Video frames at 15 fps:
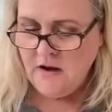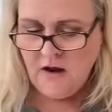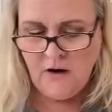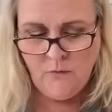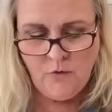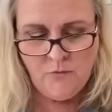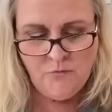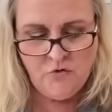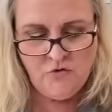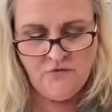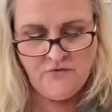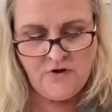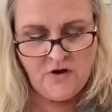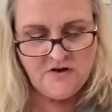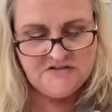I will
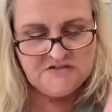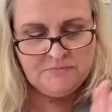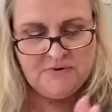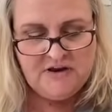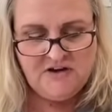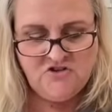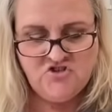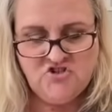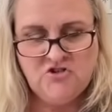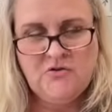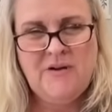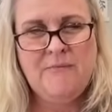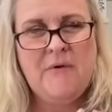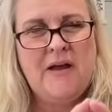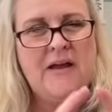move on to page
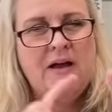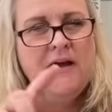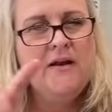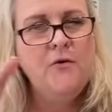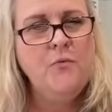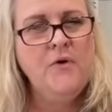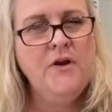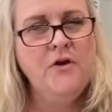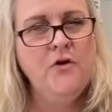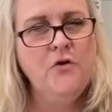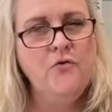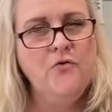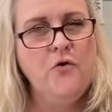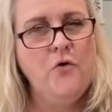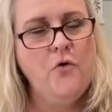2. I kind of want to
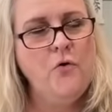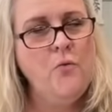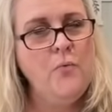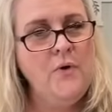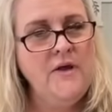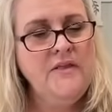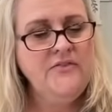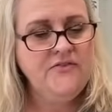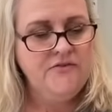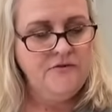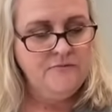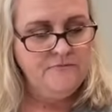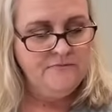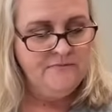go the whole width.